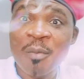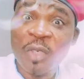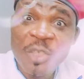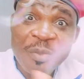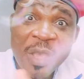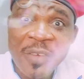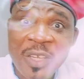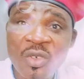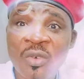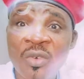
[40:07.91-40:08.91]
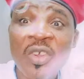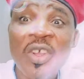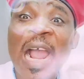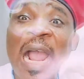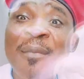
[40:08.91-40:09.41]
But in Biafra struggle,
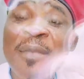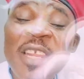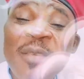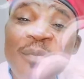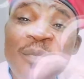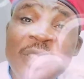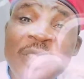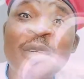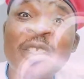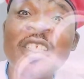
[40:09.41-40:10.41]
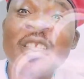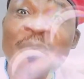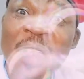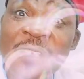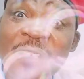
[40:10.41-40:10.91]
how many celebrities in
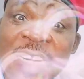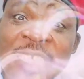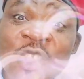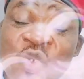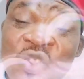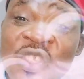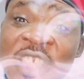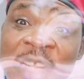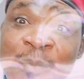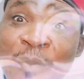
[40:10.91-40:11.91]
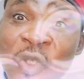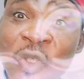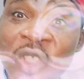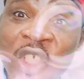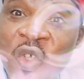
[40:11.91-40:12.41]
Biafra land you see them post
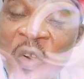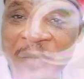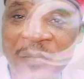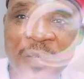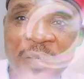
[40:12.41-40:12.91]
the issue of Biafra?